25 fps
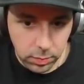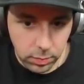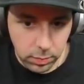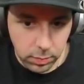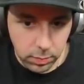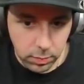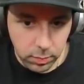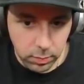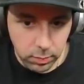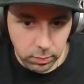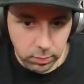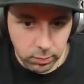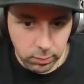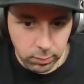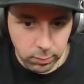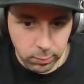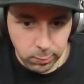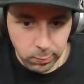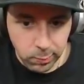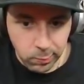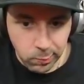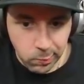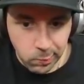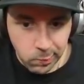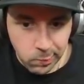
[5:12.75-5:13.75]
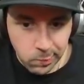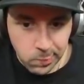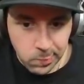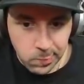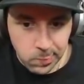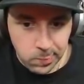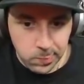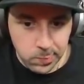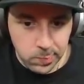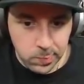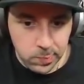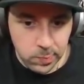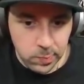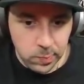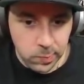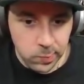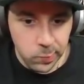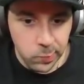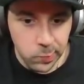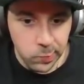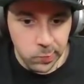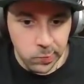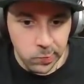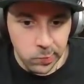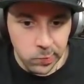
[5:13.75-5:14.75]
Where's Zephyr?
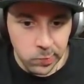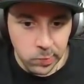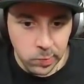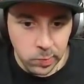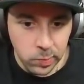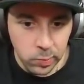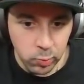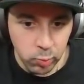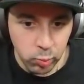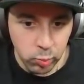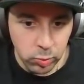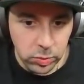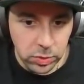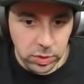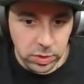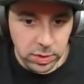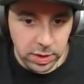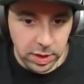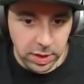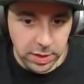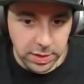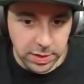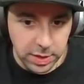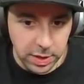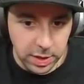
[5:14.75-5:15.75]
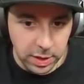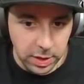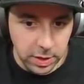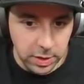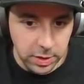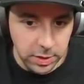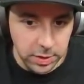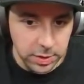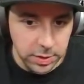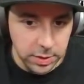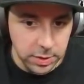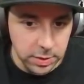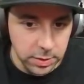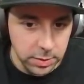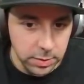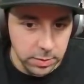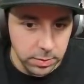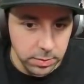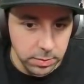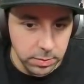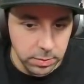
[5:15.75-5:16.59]
That's That's Ace.